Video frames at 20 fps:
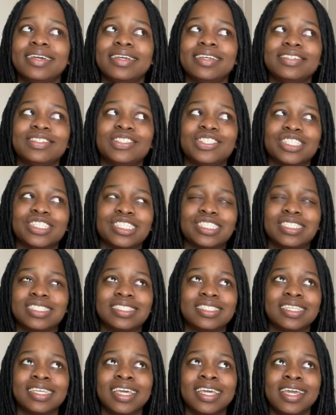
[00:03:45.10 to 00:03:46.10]

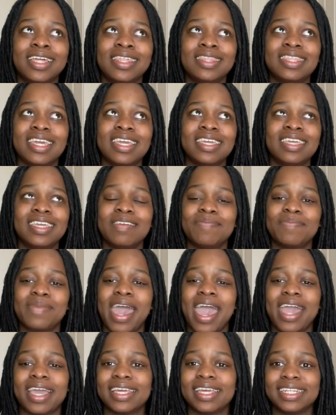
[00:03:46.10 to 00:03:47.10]
just thinking
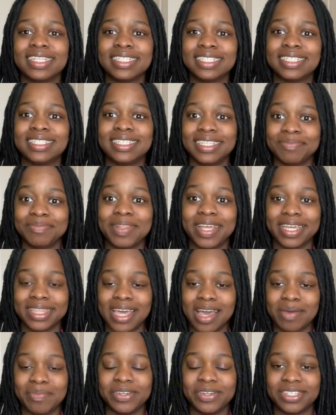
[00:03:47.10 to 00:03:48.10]
back, it didn't seem like
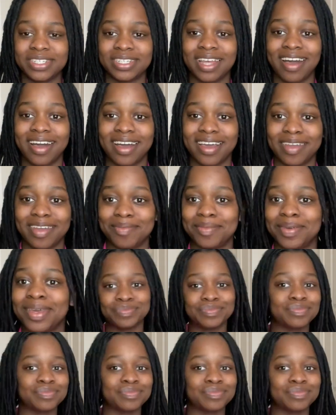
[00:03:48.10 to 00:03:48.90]
that much time.